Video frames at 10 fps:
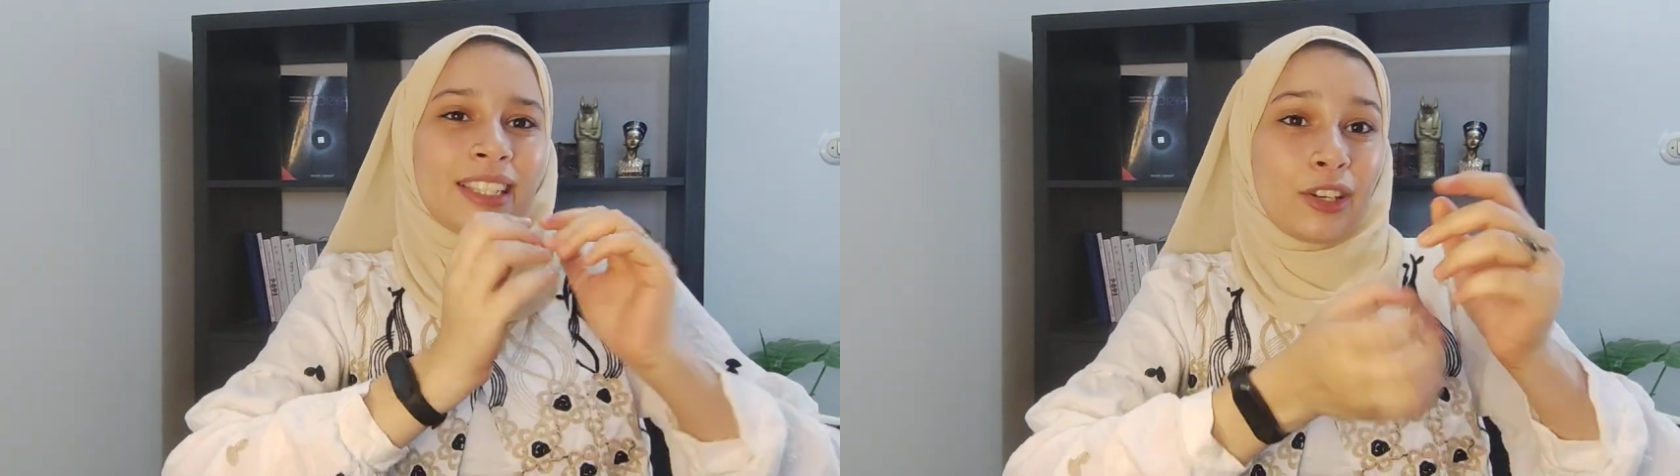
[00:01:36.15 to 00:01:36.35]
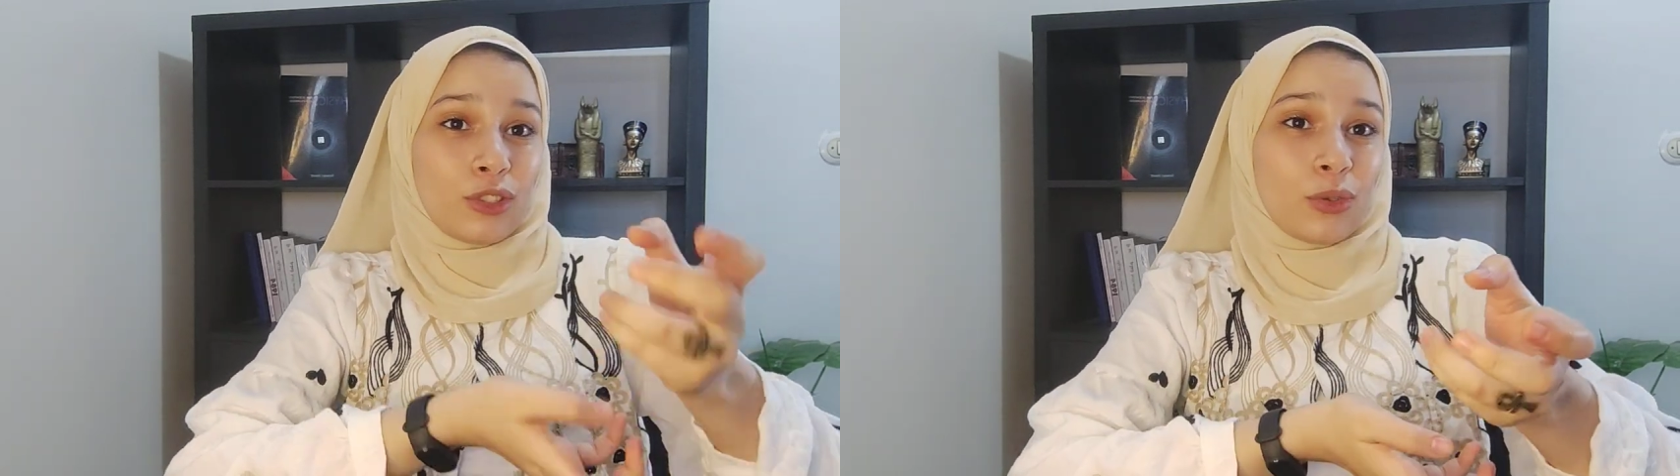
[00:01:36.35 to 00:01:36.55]

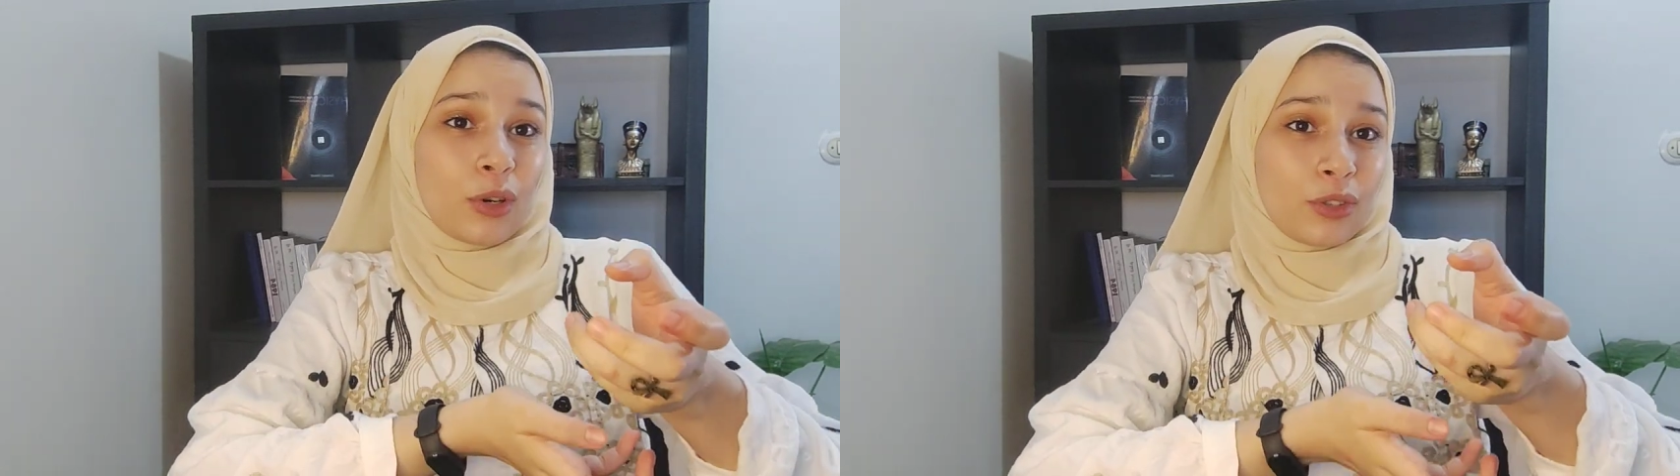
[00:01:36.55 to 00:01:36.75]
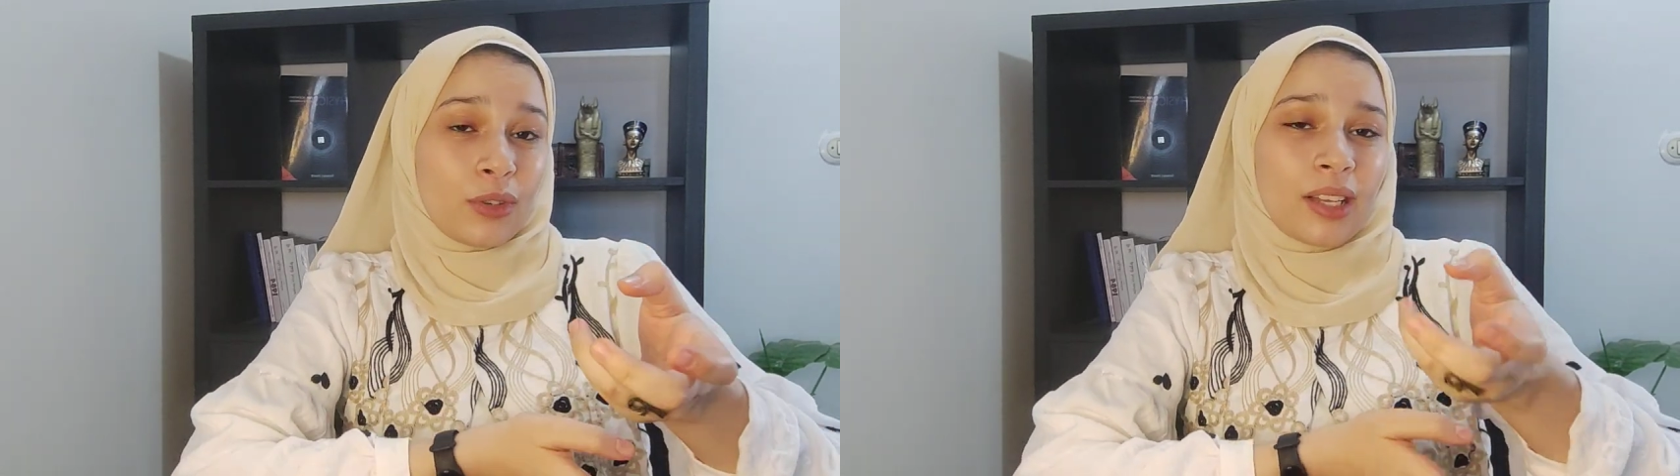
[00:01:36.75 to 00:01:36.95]
data
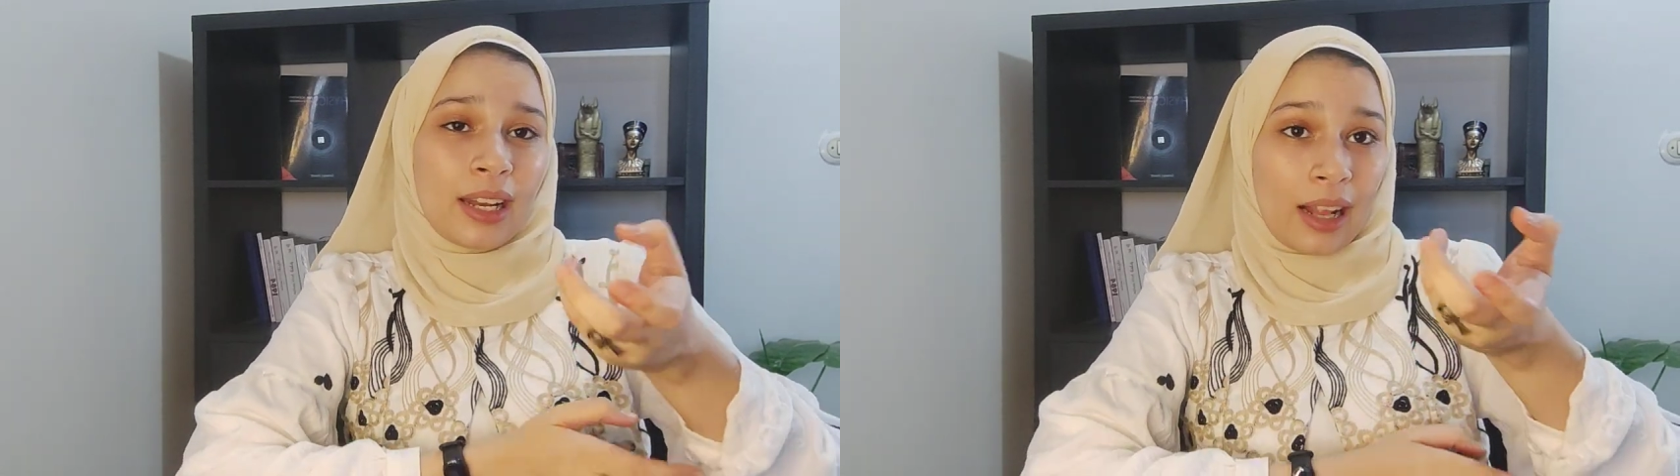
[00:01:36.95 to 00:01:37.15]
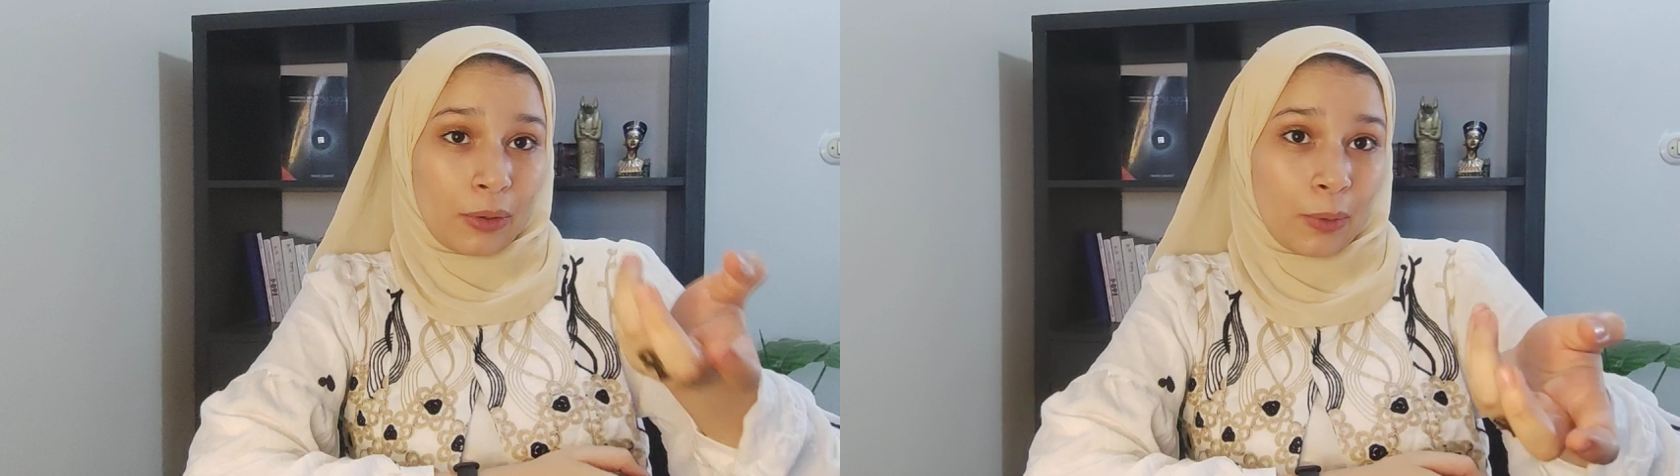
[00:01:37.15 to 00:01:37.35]
structures
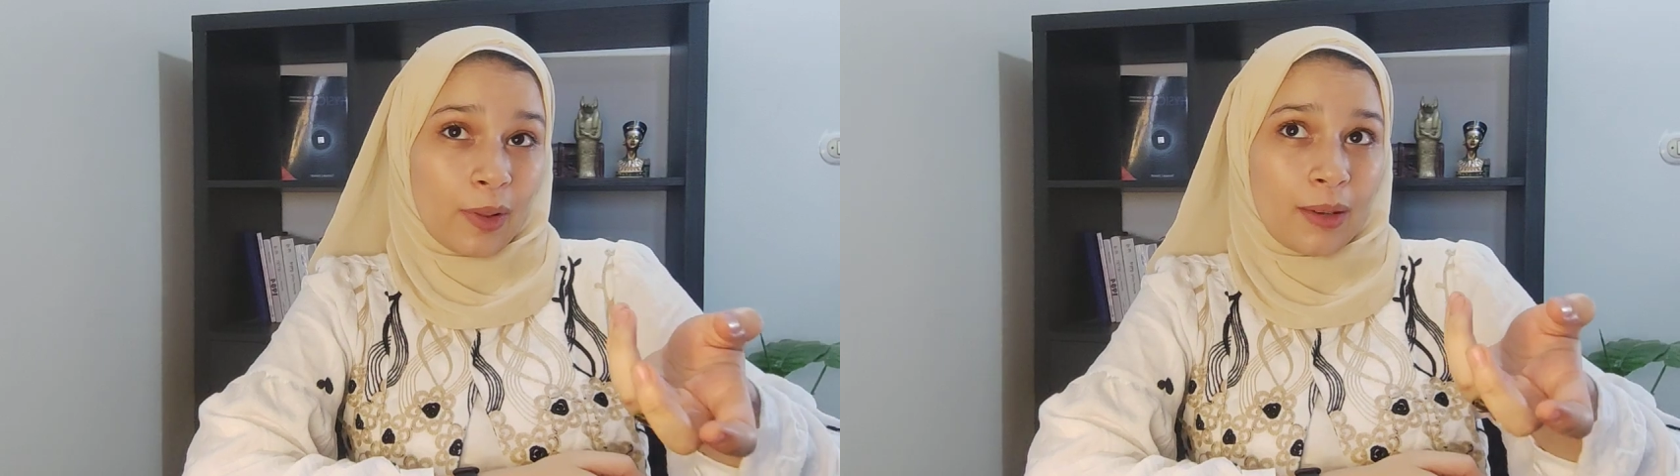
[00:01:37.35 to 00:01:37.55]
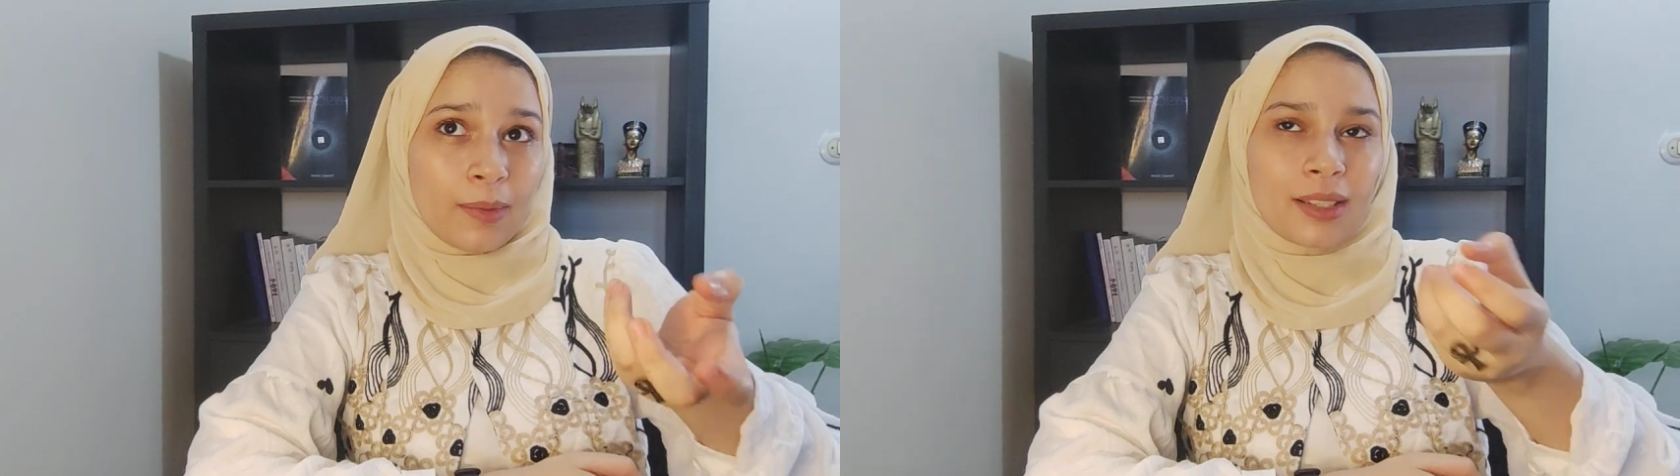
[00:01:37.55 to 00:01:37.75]
and
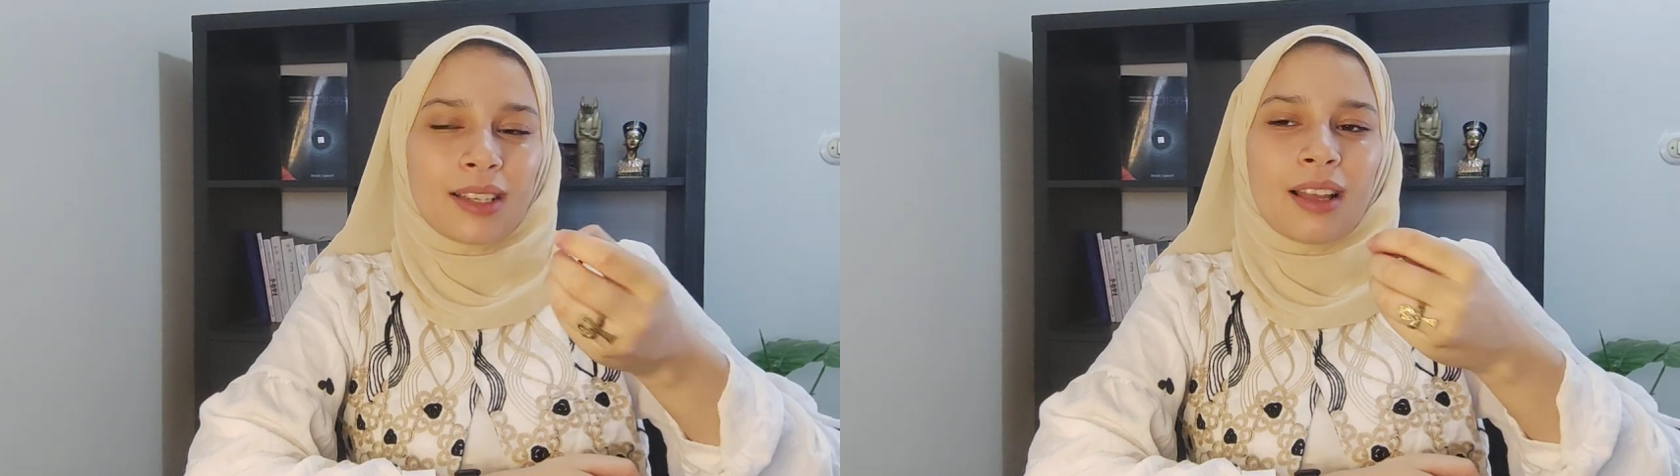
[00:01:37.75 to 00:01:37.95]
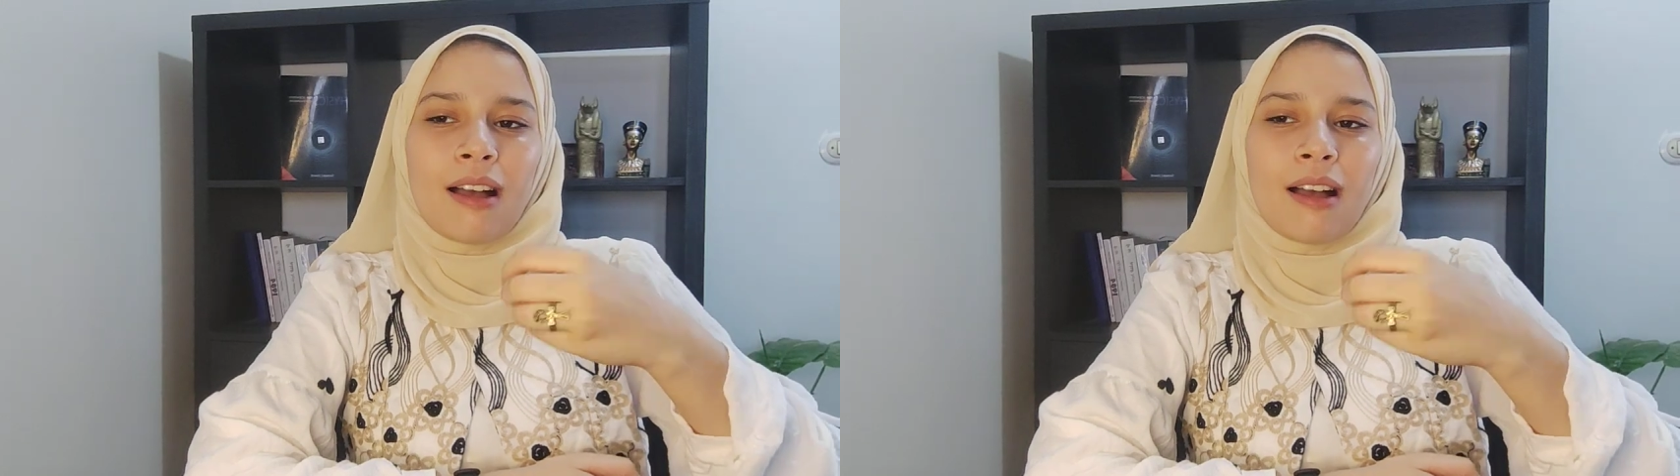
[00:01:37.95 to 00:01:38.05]
algorithms,